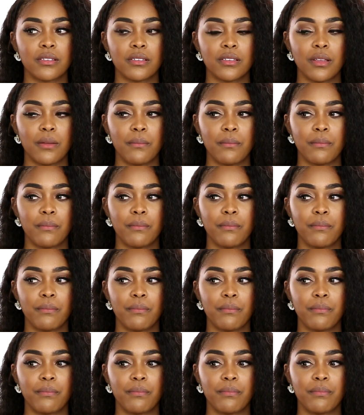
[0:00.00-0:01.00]
Was it that
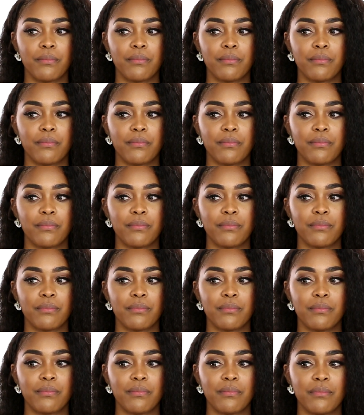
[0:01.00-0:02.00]
cell phone?
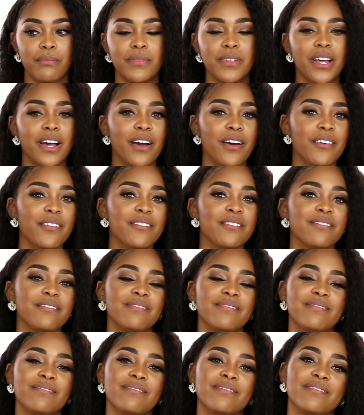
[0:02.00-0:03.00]
No.
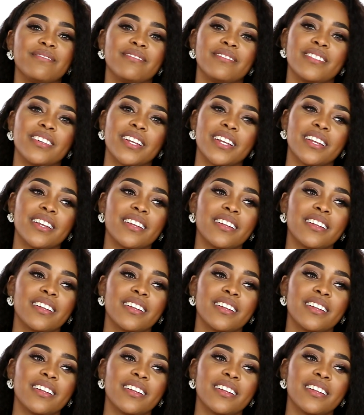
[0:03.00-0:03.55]
That